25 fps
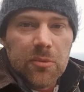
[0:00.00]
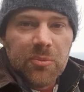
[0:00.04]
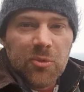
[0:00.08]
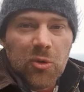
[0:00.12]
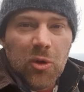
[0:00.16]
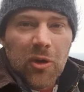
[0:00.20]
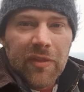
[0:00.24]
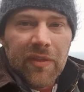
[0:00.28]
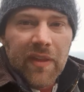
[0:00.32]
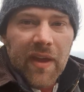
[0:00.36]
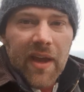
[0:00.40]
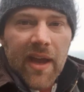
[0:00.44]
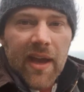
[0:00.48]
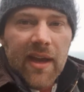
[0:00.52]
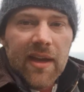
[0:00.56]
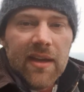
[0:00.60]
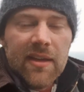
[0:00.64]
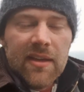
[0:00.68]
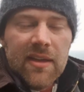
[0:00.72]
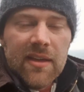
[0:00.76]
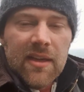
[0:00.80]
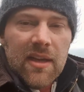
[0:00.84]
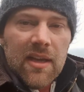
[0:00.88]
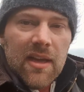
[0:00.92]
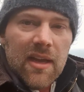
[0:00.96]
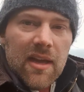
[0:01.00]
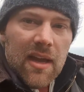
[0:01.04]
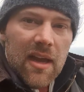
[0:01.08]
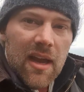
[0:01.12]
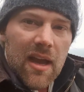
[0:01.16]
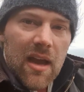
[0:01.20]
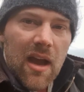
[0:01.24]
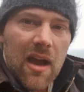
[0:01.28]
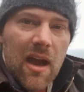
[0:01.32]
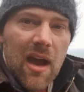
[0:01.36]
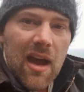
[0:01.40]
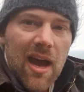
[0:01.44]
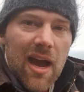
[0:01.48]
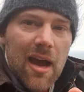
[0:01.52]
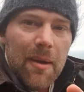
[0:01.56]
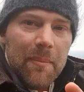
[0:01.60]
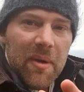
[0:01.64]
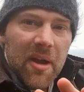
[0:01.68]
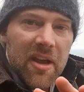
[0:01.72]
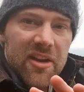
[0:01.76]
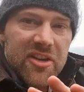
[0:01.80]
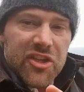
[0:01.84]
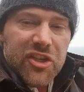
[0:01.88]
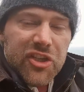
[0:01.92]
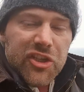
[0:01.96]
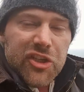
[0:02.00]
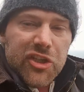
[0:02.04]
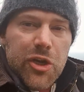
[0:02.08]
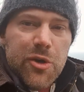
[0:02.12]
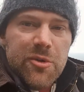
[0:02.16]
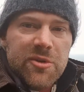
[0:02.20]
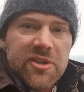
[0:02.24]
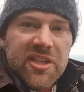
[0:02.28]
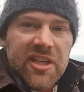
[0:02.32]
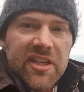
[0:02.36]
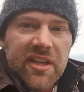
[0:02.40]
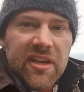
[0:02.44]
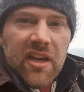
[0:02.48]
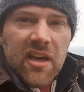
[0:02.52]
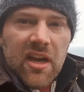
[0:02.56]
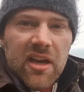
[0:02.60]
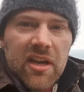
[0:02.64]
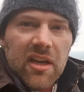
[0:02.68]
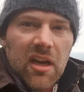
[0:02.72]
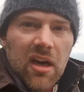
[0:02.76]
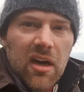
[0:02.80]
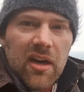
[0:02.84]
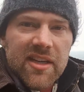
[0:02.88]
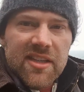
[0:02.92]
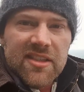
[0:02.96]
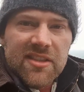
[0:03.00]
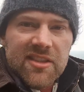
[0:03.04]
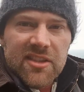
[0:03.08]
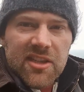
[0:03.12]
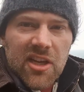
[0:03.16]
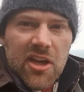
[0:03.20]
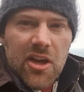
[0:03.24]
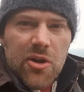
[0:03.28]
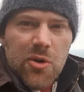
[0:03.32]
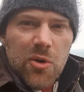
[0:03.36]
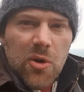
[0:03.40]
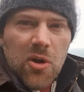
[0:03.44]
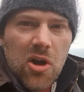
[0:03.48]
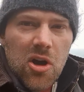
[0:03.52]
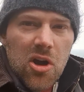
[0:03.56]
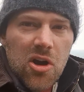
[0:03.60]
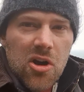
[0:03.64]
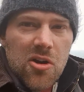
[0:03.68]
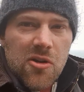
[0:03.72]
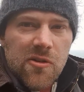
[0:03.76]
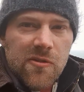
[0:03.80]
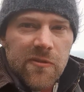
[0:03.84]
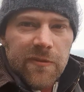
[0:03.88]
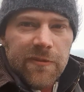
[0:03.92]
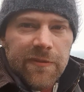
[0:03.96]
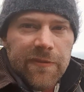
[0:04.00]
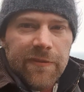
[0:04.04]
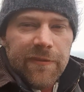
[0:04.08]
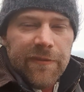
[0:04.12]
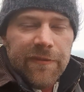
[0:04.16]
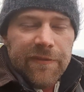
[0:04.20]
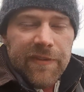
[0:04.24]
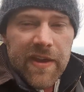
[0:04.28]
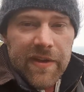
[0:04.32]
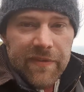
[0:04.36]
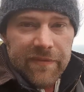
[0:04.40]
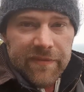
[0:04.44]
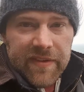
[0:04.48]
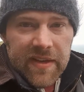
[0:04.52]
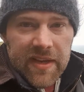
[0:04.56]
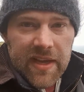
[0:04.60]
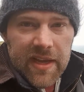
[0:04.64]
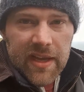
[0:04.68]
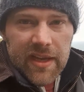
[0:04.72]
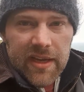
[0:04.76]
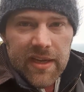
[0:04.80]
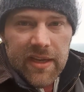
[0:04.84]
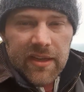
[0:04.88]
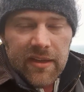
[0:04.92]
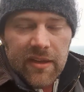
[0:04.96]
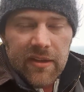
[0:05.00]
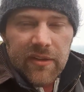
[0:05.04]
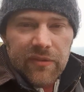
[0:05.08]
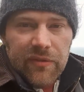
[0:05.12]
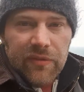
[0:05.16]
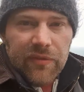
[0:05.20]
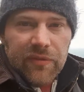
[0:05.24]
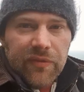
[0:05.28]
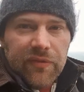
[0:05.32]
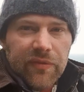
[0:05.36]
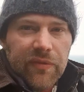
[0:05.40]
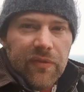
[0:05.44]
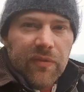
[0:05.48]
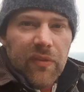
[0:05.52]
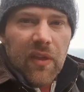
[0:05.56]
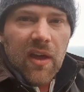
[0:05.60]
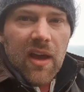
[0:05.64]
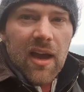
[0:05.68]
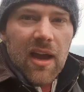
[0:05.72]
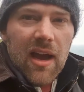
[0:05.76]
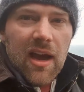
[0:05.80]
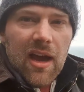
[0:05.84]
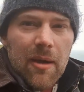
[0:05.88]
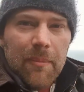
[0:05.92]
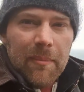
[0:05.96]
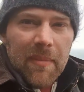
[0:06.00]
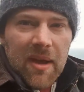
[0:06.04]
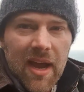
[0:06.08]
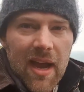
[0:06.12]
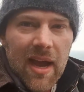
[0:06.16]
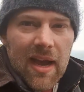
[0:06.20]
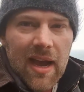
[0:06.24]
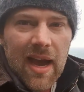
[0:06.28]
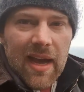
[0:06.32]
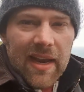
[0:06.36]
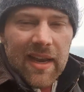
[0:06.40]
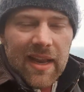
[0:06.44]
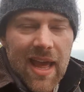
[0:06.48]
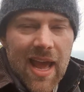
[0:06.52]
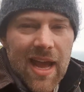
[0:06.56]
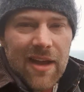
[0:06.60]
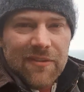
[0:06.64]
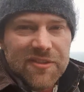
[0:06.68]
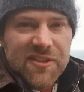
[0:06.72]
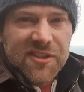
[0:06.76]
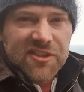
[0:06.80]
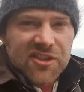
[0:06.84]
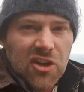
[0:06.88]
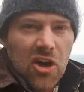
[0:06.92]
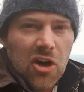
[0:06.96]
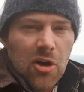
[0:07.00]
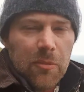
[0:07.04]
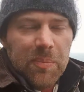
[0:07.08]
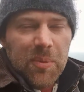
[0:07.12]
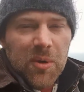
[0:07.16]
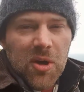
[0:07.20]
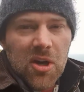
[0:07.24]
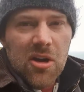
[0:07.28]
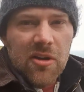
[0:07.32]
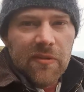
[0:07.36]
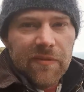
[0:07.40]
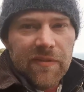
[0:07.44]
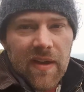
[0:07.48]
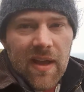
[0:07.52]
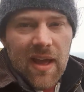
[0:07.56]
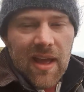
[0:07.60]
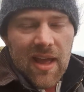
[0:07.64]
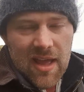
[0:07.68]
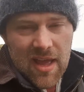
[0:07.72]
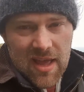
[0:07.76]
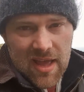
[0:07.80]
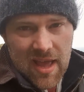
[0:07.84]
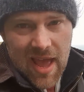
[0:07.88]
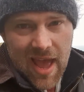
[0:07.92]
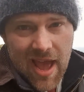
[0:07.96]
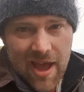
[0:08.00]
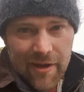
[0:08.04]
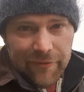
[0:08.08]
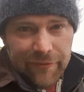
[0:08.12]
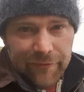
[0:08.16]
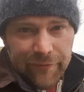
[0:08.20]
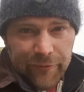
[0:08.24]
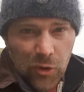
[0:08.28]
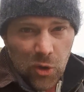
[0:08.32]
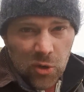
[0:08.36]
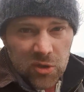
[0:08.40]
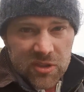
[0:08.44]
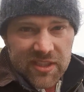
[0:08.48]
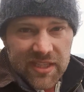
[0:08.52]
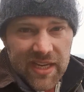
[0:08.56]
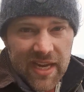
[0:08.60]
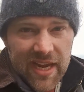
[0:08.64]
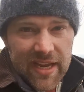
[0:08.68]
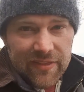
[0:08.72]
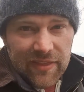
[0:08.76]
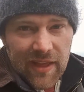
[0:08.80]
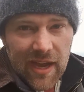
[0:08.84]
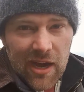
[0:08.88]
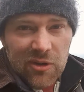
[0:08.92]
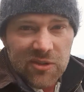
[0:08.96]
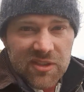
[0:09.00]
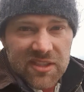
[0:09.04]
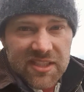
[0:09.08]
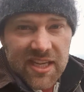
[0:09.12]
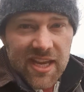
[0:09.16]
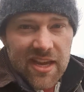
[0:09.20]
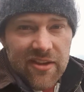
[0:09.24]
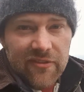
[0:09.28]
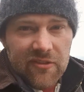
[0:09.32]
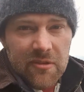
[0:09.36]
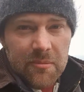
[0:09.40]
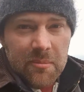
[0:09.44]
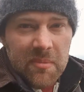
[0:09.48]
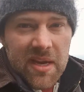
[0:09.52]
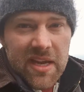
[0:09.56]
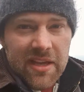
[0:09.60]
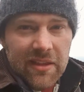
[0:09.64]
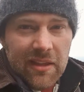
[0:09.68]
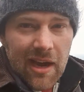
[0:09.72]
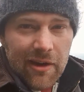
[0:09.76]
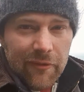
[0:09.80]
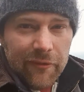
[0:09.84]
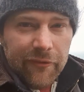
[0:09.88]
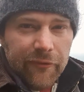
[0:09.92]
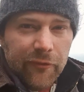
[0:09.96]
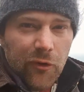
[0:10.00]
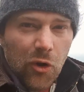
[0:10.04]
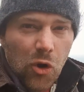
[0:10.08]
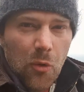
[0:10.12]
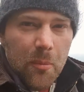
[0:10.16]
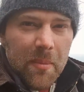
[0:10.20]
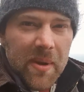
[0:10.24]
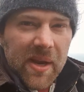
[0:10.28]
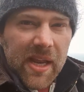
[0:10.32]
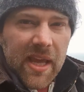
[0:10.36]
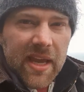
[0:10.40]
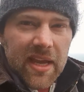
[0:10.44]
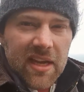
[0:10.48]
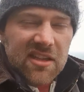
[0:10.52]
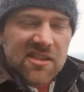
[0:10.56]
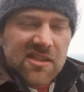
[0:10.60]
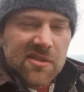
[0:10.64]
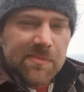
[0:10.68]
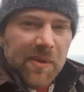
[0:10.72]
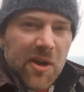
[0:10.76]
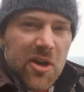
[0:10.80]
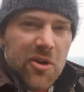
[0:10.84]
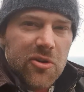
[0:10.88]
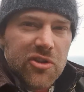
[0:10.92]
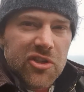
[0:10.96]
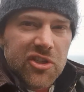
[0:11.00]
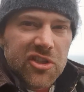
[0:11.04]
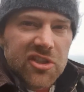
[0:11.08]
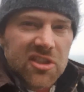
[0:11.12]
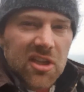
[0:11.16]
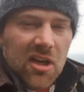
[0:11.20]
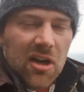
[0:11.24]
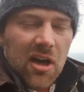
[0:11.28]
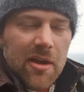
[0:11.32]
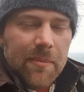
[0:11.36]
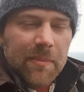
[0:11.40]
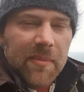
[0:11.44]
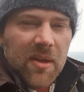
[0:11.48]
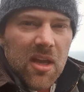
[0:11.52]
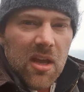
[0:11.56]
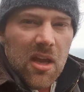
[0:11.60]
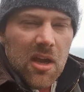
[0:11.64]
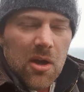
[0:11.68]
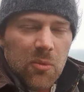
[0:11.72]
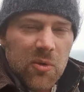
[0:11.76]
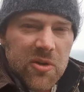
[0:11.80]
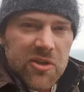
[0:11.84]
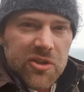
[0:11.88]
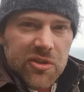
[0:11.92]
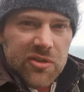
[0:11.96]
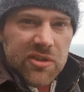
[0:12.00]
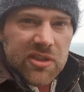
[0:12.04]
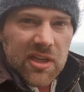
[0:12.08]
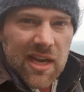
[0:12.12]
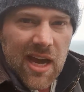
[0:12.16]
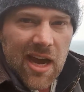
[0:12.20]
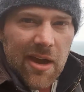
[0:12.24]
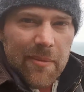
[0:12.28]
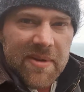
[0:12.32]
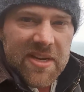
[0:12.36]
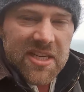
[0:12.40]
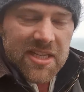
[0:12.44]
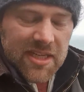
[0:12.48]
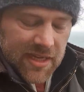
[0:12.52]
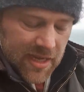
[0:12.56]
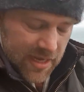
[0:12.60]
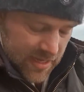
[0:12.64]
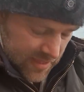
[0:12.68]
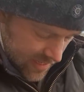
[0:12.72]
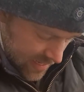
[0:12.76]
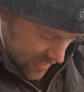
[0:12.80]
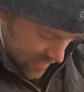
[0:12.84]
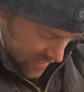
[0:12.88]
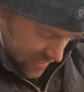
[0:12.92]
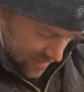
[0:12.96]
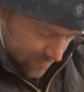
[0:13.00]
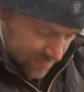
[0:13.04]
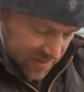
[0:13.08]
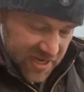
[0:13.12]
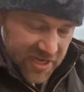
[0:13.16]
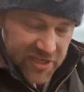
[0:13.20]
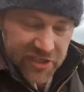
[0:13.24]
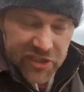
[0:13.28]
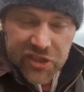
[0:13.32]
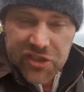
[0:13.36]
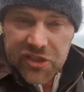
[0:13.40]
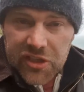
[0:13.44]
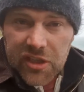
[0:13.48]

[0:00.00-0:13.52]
on there, and shooting at an ISO of 50 and an f-stop of f14. That was giving me that 4-minute exposure time, which was allowing me to get that image.